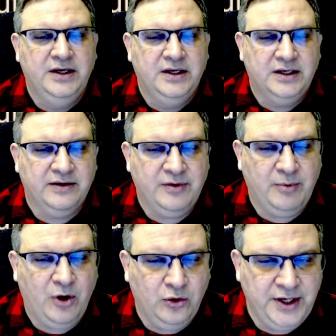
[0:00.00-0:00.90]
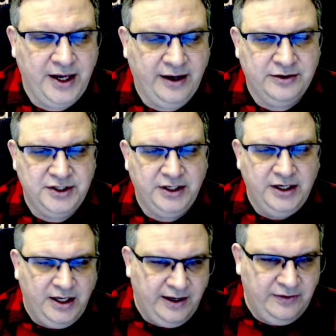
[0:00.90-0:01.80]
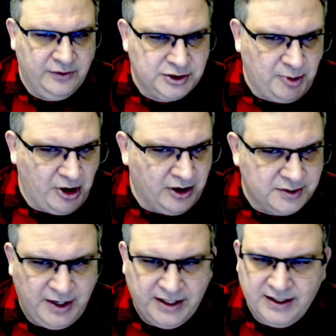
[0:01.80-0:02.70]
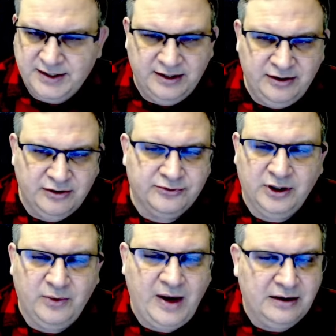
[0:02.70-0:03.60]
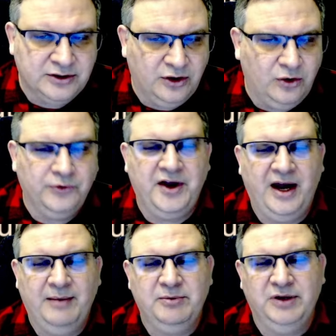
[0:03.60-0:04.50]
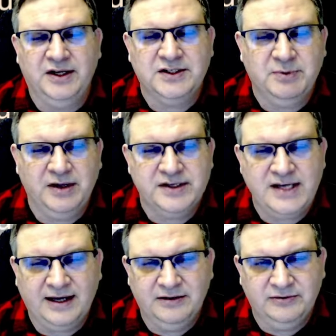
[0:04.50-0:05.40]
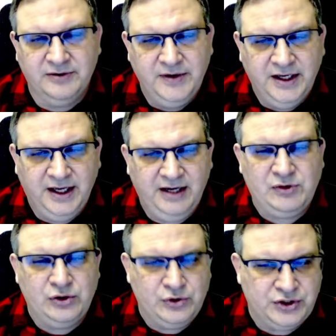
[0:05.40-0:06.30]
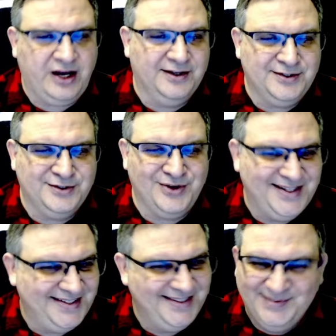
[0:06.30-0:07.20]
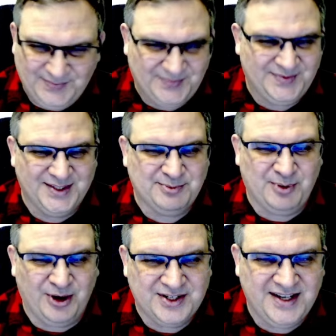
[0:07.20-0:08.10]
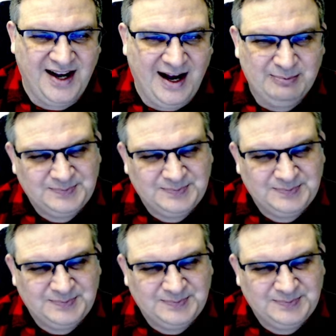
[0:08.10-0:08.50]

Give them holy energy, and those sparks might continue to flow out the whole time the bless spell is active. And if you lose concentration, the sparks stop.